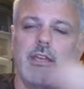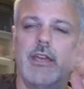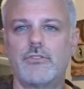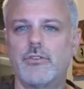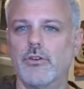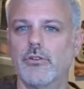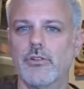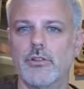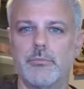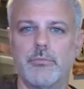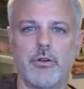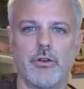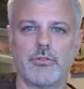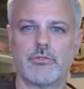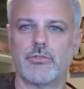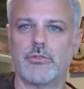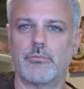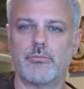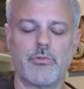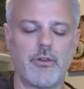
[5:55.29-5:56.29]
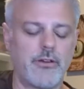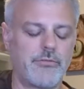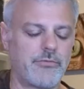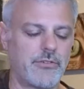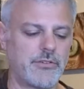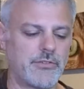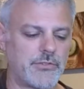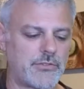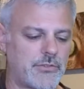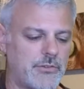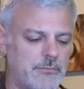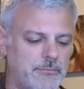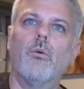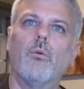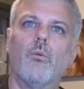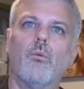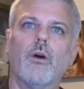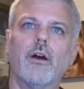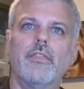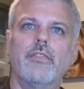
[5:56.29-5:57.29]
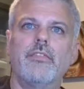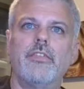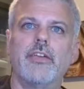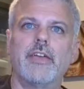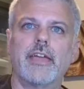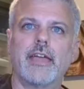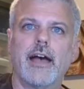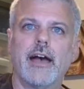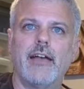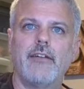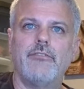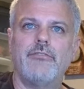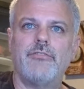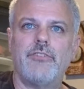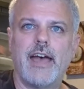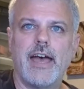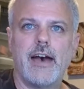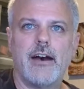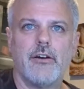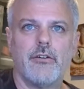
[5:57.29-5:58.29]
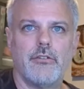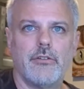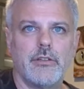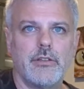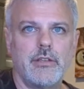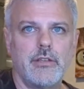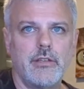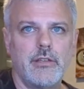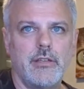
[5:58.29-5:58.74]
Totally personal preference. One thing I've found